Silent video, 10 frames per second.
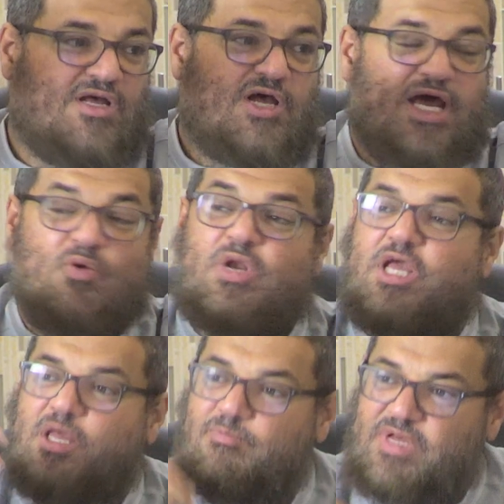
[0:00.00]
And when I
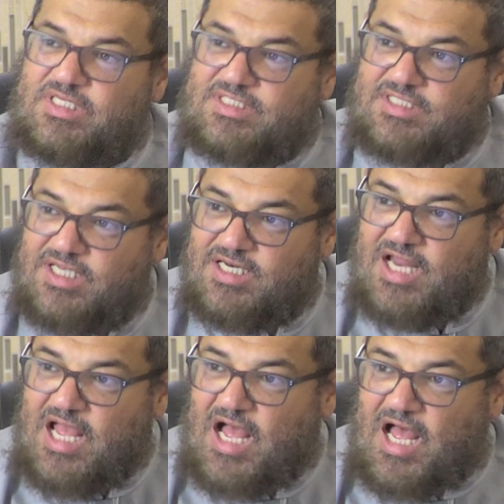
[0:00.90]
commit
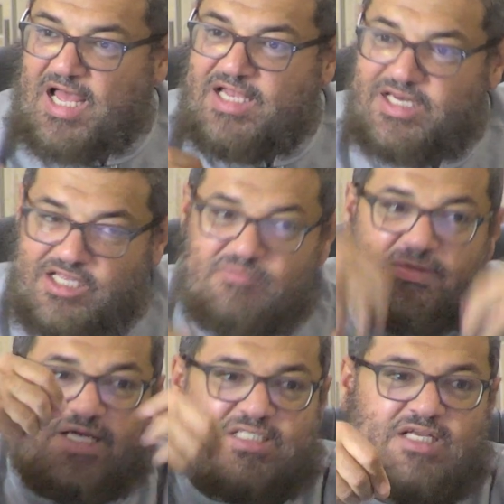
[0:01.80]
sin, I lead
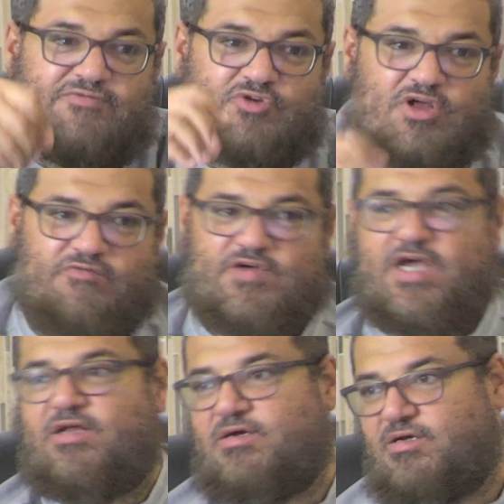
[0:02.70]
myself to hellfire.